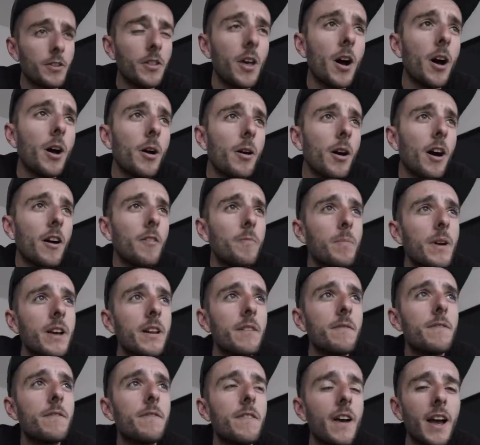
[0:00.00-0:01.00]
you know I've
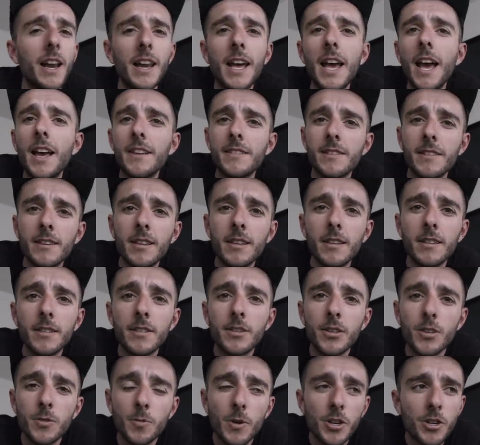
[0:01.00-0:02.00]
been fairly hesitant
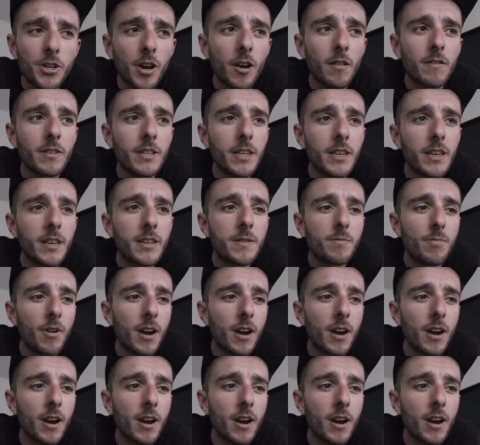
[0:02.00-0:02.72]
to switch over to disc